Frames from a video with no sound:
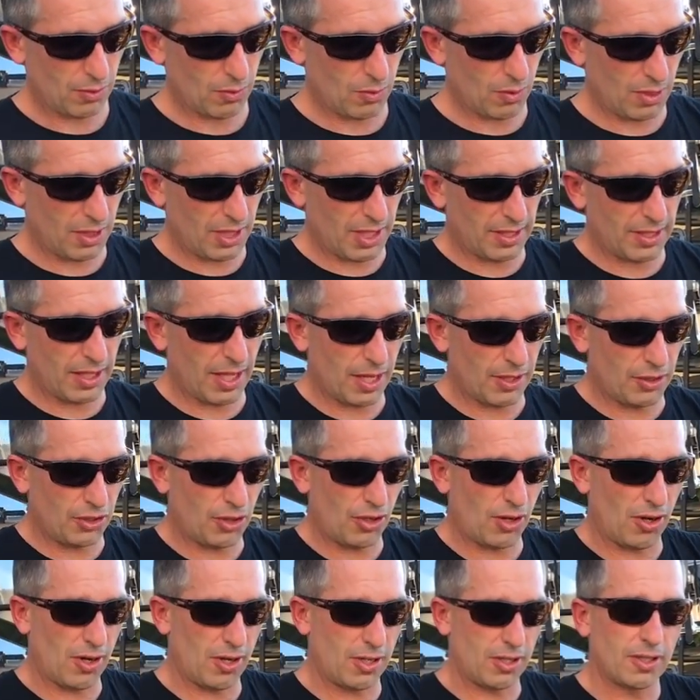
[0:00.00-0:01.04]
So we'll let that
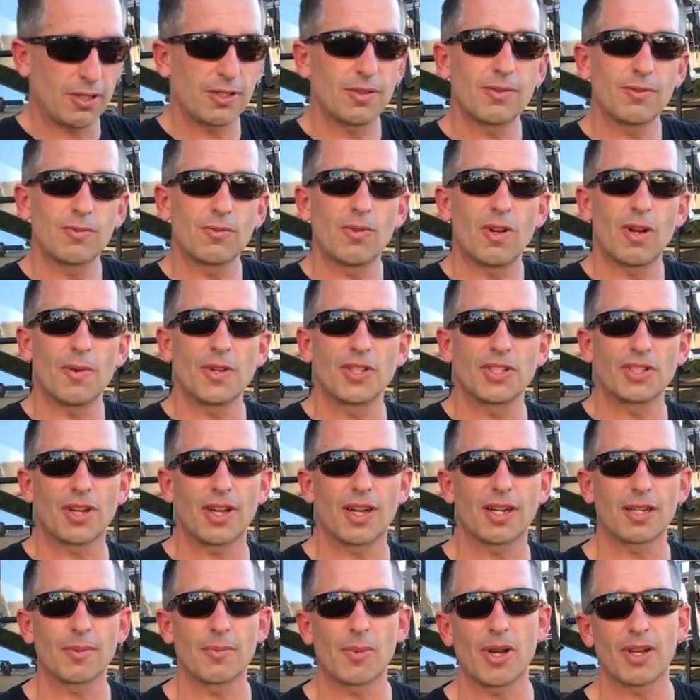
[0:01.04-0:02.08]
charge while we
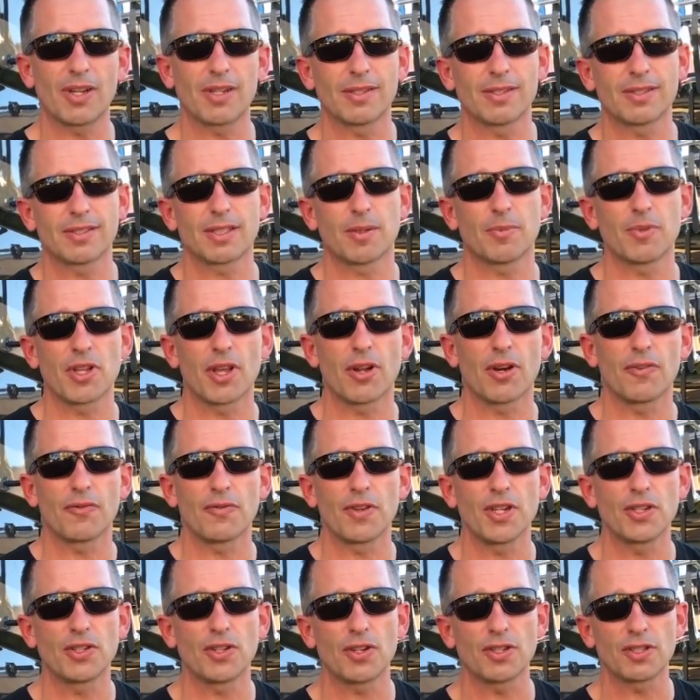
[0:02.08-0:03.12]
talk about some of the other
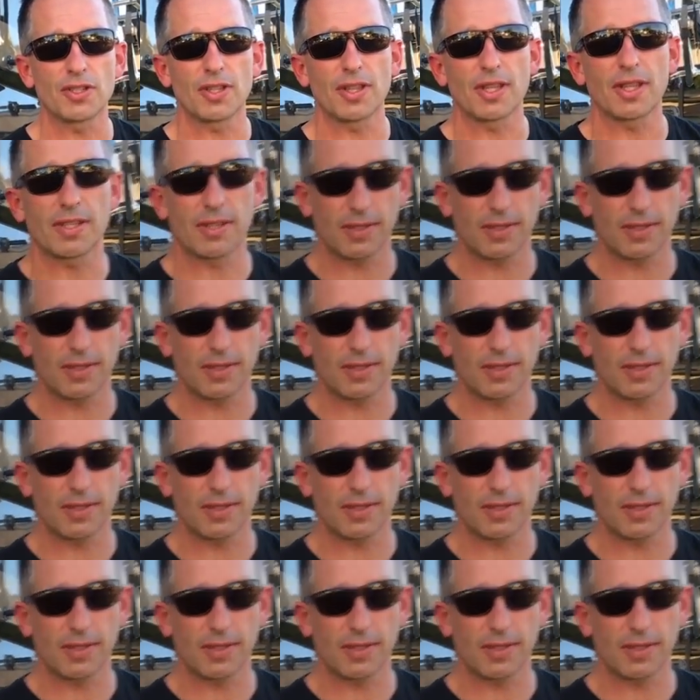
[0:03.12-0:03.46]
features of